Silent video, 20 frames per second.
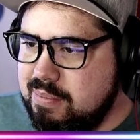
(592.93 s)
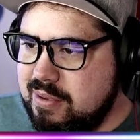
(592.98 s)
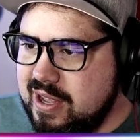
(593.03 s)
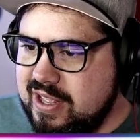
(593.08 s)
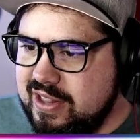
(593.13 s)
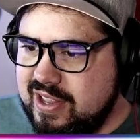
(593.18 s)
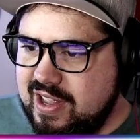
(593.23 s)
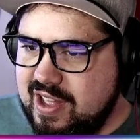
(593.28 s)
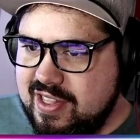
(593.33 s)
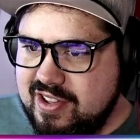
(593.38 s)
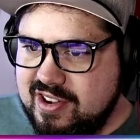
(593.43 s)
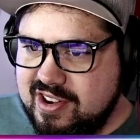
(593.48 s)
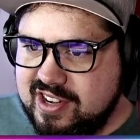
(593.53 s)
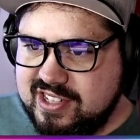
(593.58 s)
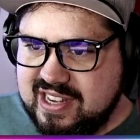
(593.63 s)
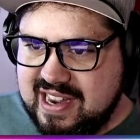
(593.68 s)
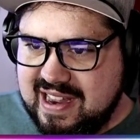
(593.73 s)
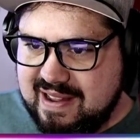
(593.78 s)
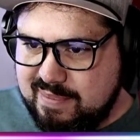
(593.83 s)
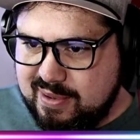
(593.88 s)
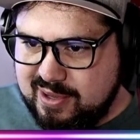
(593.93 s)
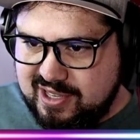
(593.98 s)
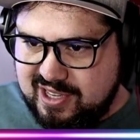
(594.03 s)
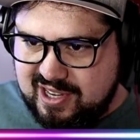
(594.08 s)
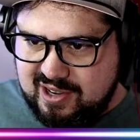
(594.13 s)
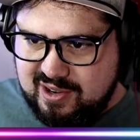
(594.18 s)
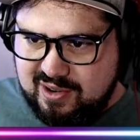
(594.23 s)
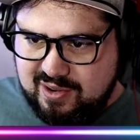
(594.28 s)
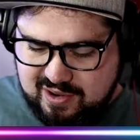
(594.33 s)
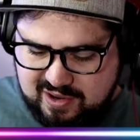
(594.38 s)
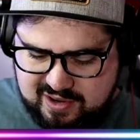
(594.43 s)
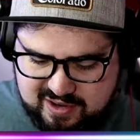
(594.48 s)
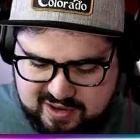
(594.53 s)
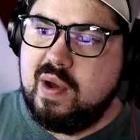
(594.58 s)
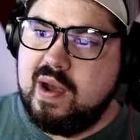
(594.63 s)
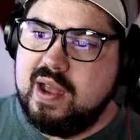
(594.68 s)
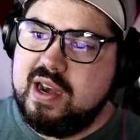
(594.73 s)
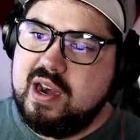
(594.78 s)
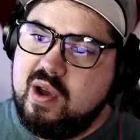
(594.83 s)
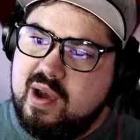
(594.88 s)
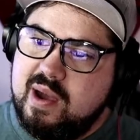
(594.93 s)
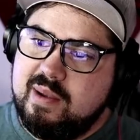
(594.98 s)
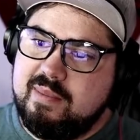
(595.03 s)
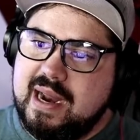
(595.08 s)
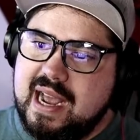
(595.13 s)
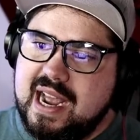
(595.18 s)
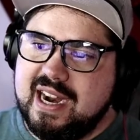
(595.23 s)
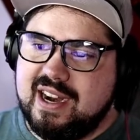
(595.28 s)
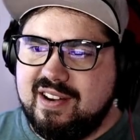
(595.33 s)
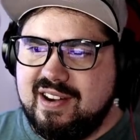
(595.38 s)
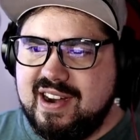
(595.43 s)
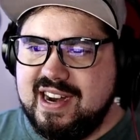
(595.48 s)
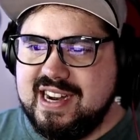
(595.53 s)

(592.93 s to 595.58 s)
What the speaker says: I'll play the other example too, so I know I'm not